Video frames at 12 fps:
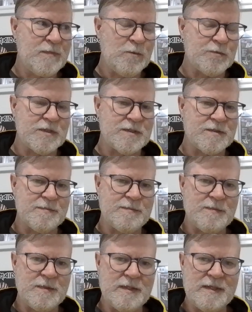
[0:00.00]
which is
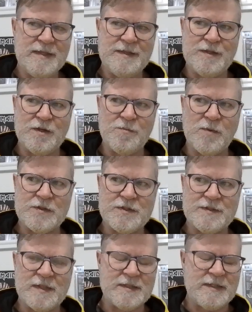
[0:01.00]
March
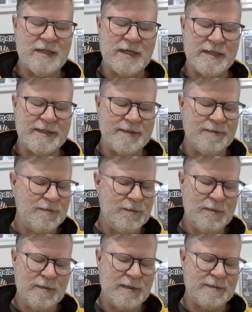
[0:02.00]
of '69.
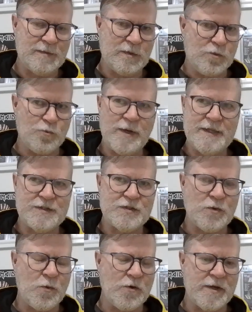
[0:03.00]
Great
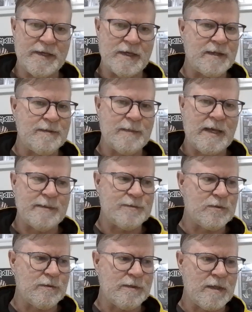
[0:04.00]
story, and I
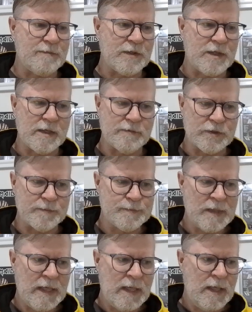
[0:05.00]
absolutely love the cover.
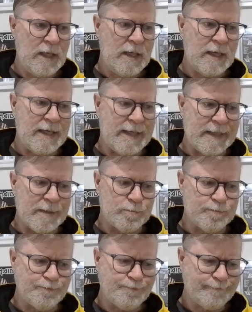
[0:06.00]

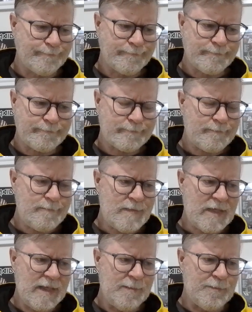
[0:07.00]
Um,
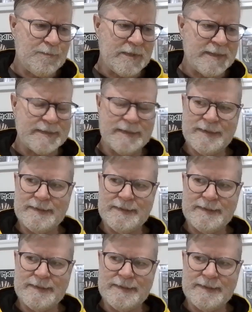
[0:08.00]
but